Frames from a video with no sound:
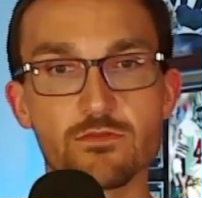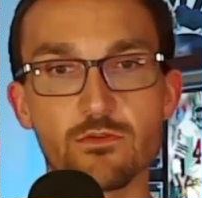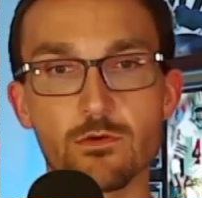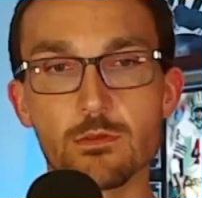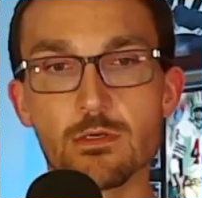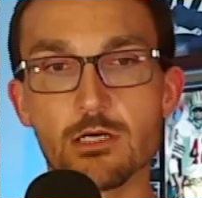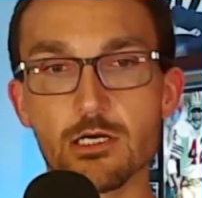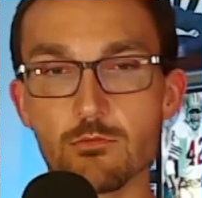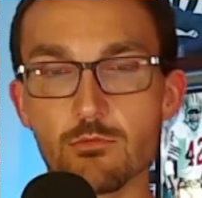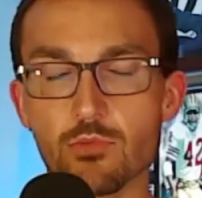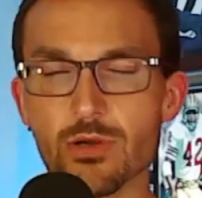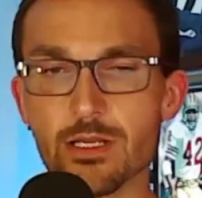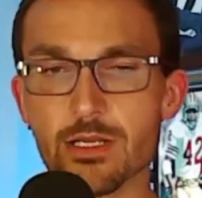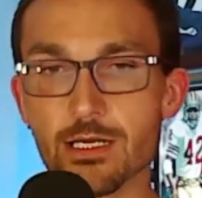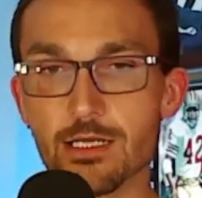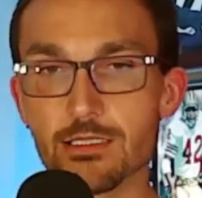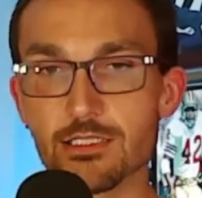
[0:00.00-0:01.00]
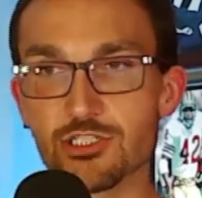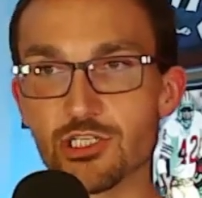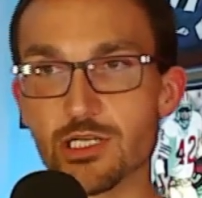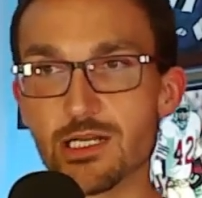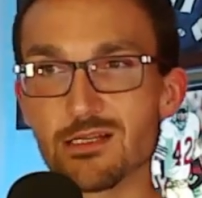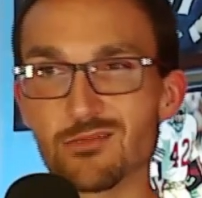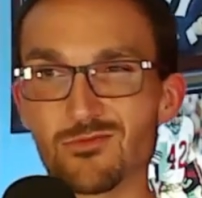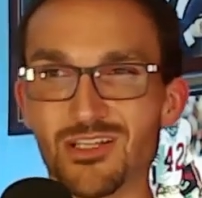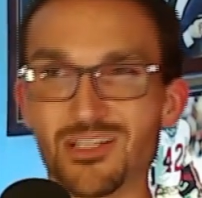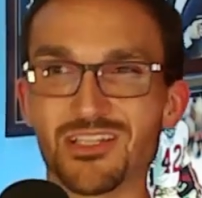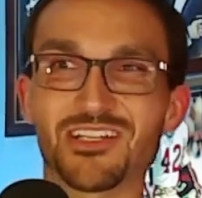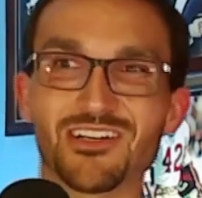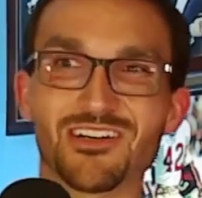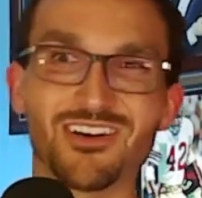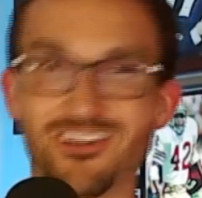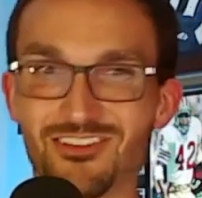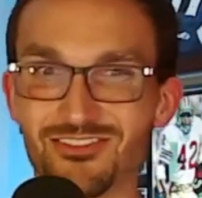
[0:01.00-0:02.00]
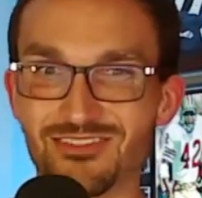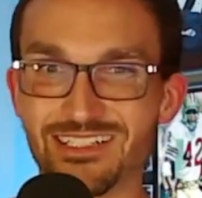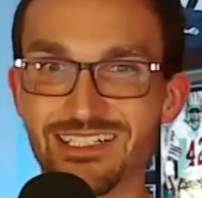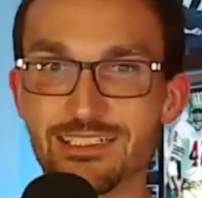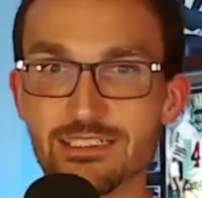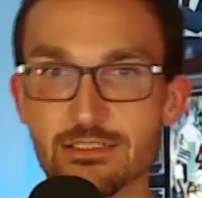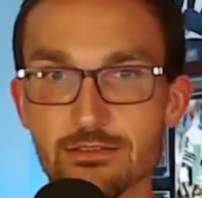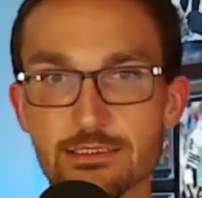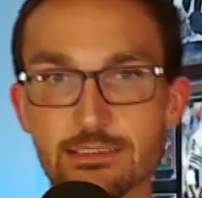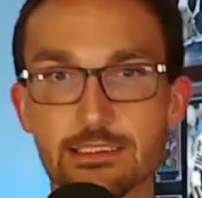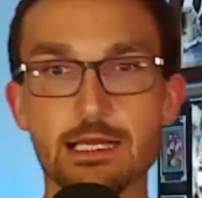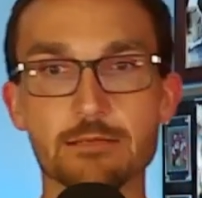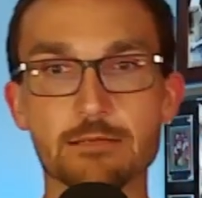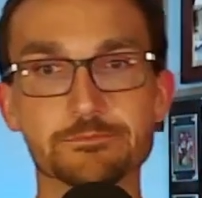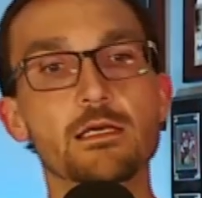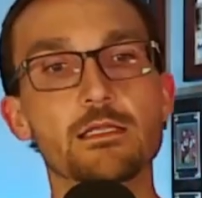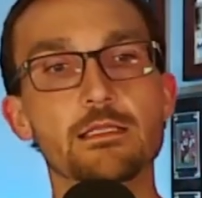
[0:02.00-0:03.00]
boycott the channel. Well, they're already doing that.